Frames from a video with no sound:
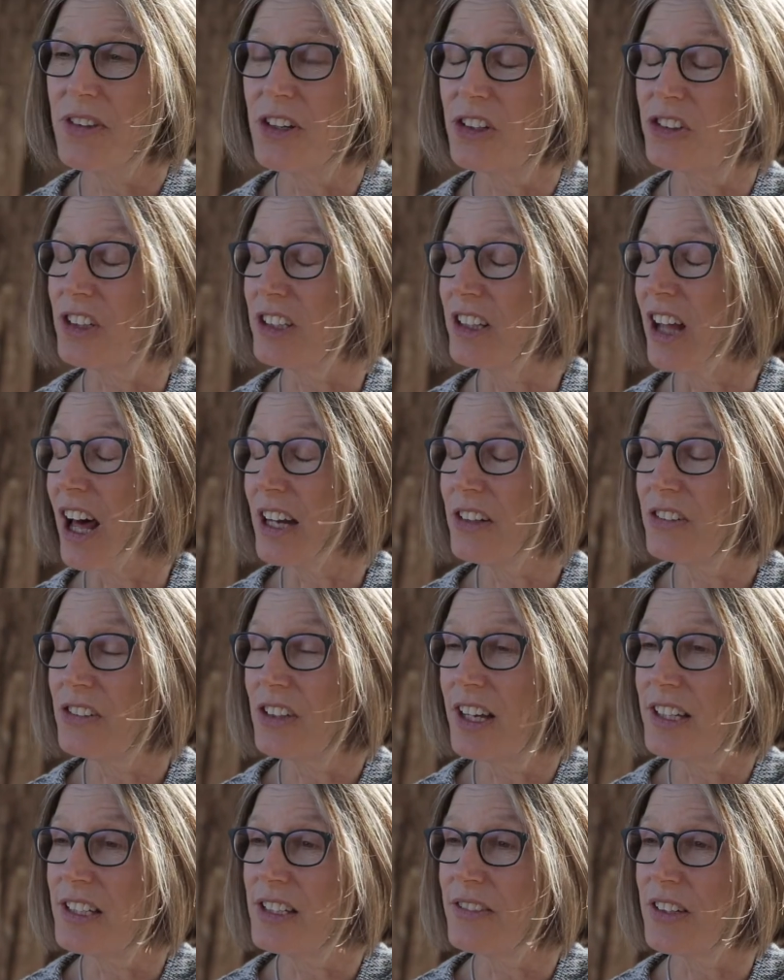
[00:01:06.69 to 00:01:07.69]
There's a lot of
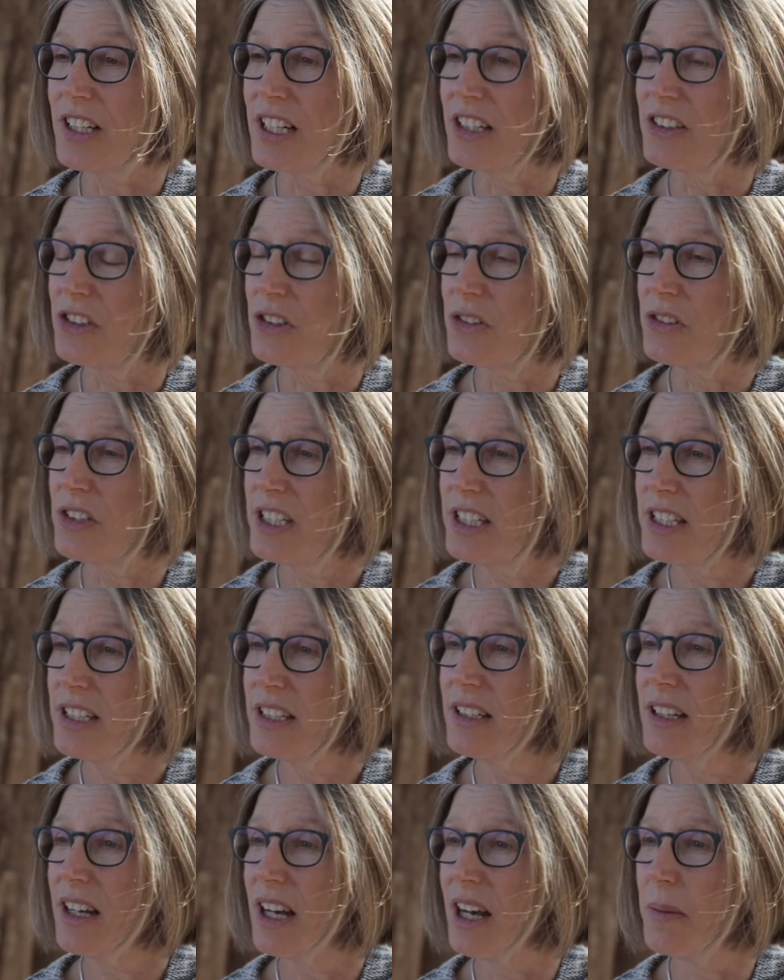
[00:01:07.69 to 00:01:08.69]
scientific
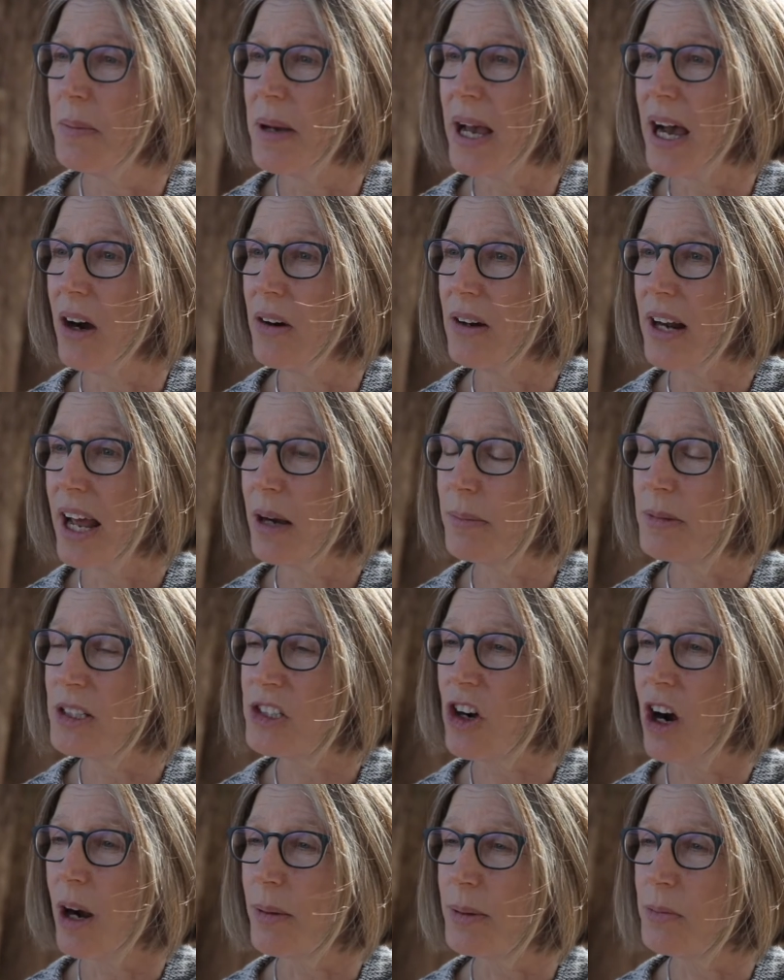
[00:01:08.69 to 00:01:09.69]
uncertainty about how
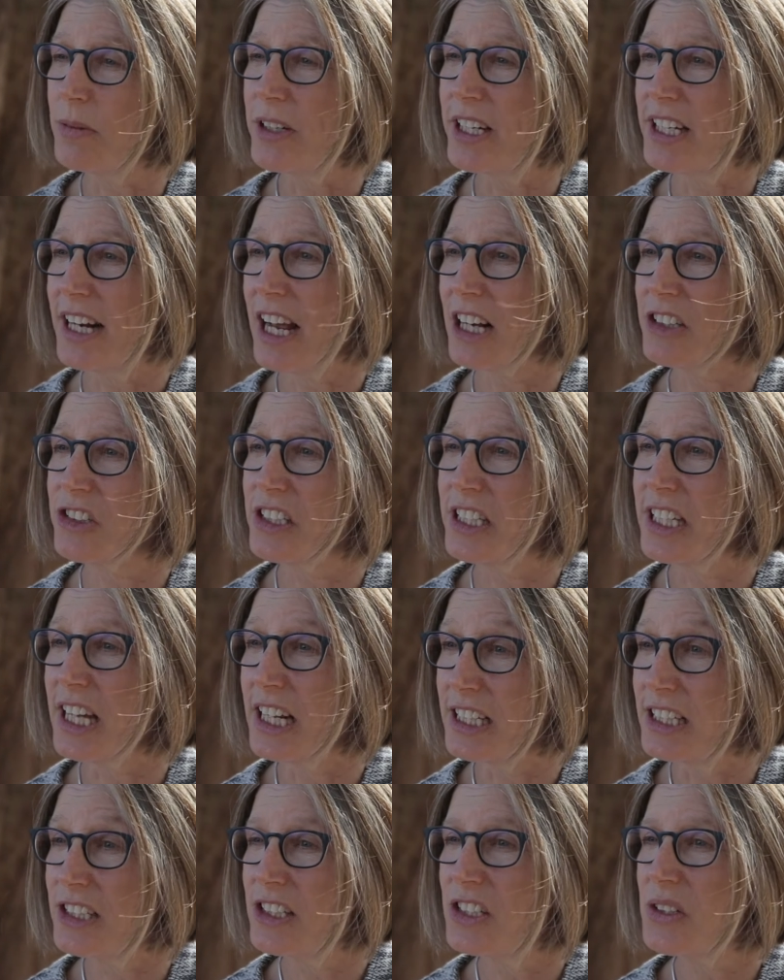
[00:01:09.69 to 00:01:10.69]
much carbon we can actually
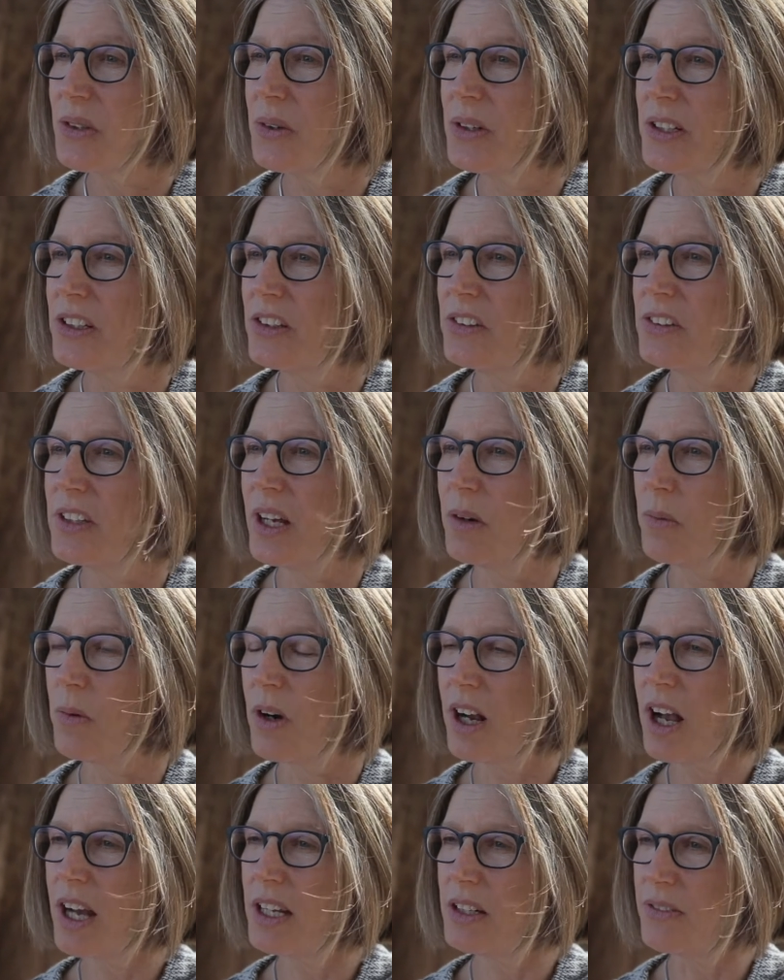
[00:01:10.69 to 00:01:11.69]
get into soils and
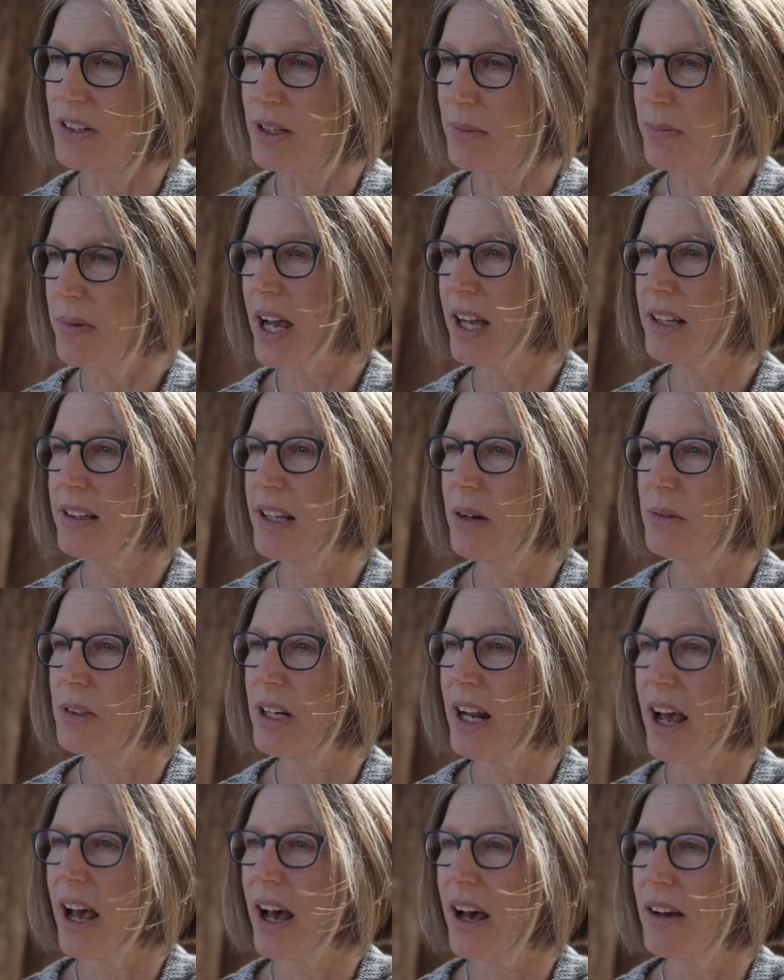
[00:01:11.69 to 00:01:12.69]
what kind of an impact that
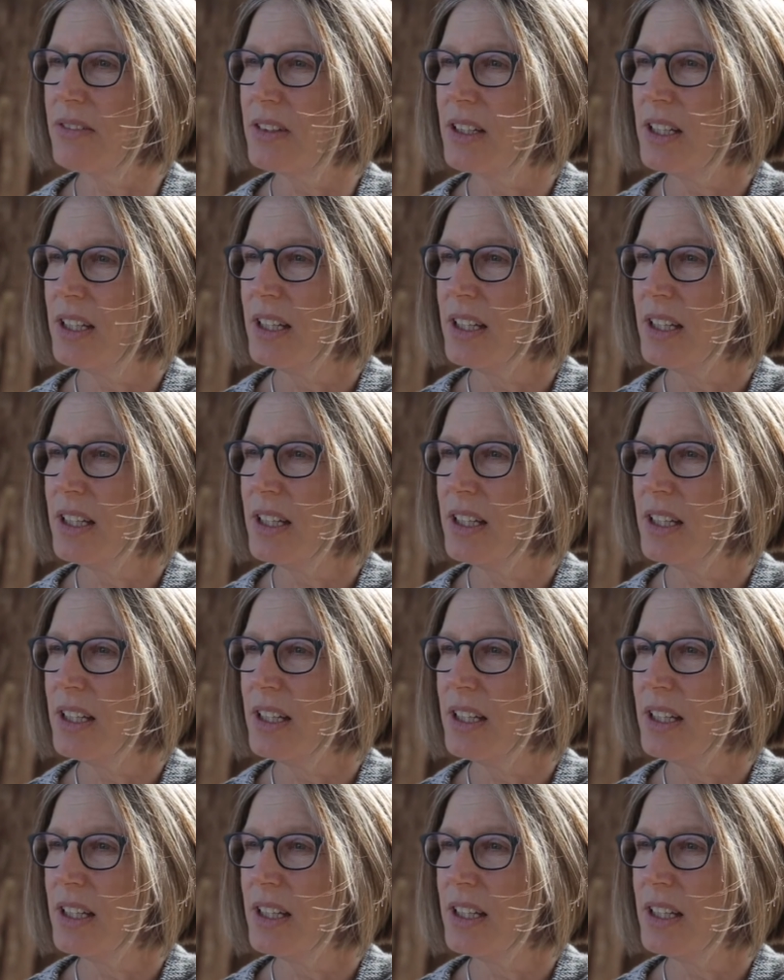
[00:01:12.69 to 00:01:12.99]
would have.